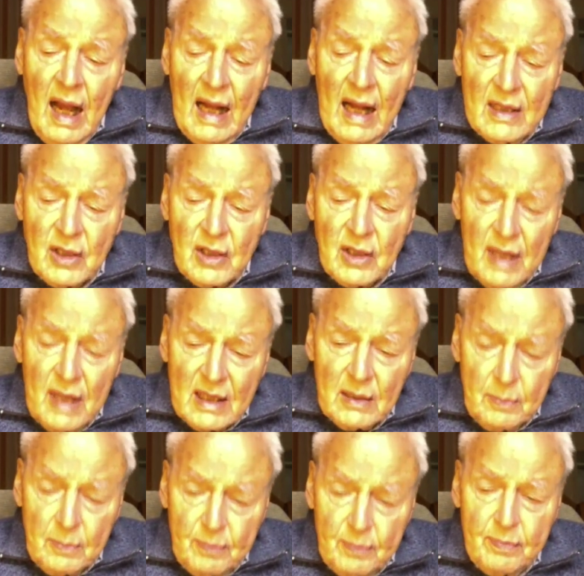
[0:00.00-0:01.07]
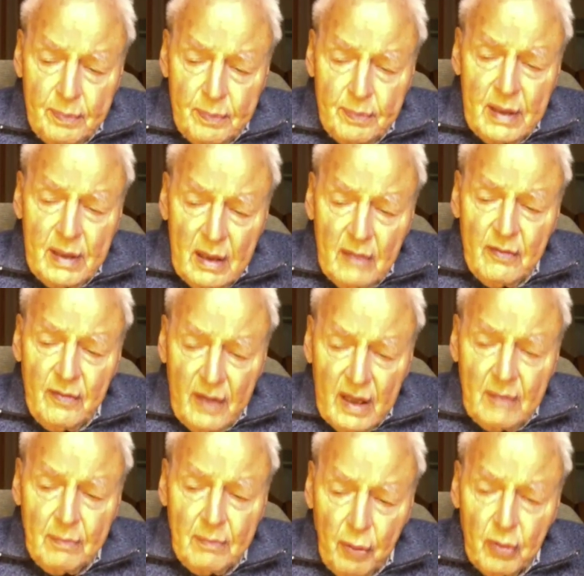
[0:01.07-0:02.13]
so that's been a very
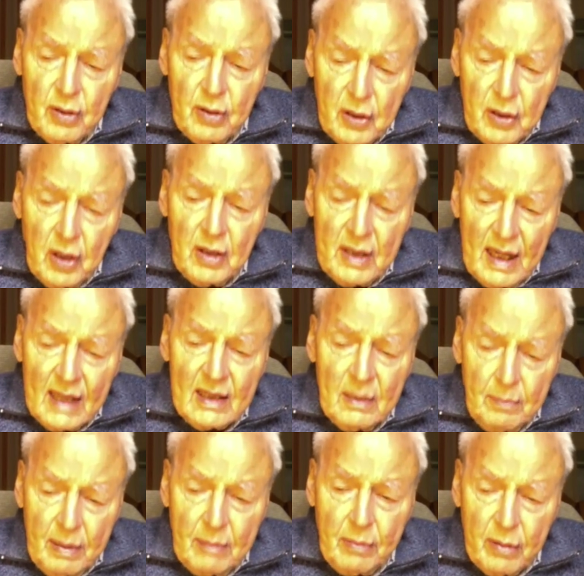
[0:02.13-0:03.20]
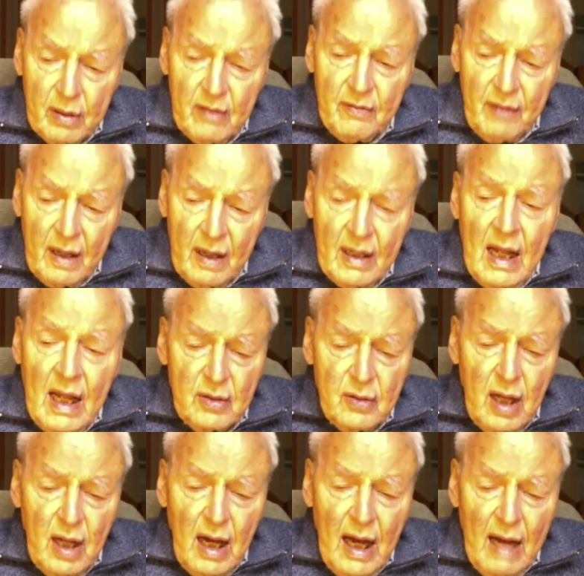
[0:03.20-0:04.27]
important contact, and people can find,
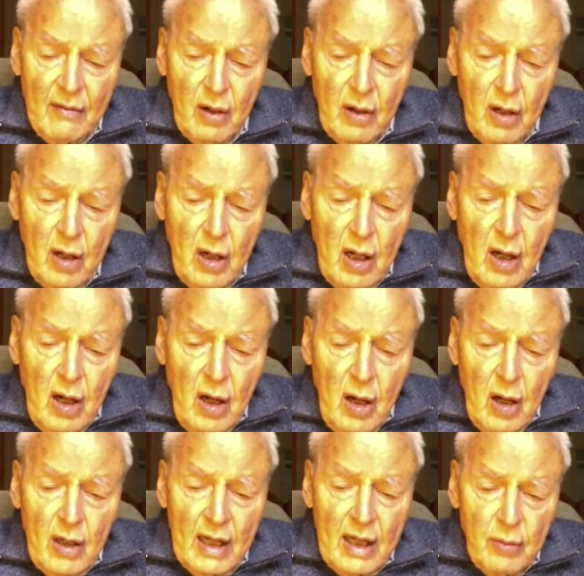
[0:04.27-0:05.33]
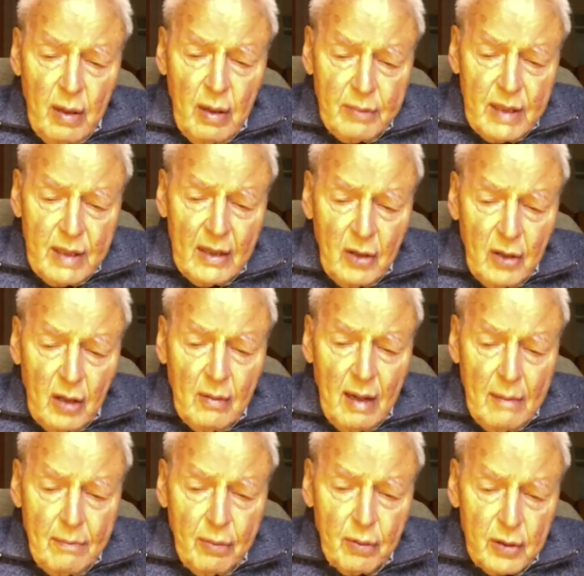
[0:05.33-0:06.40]
I have another website on my
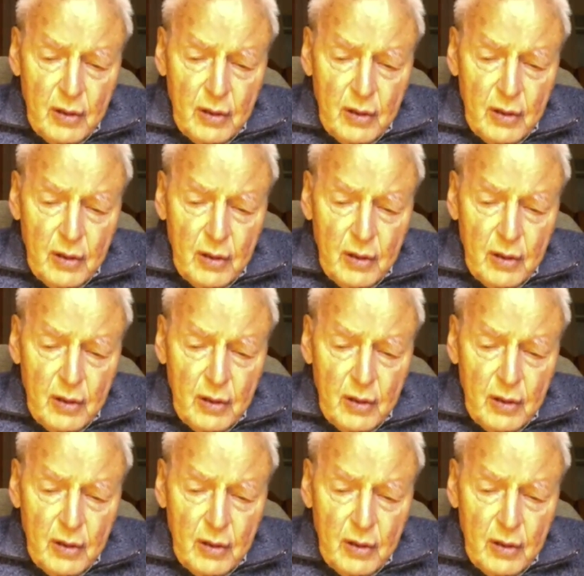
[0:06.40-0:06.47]
books,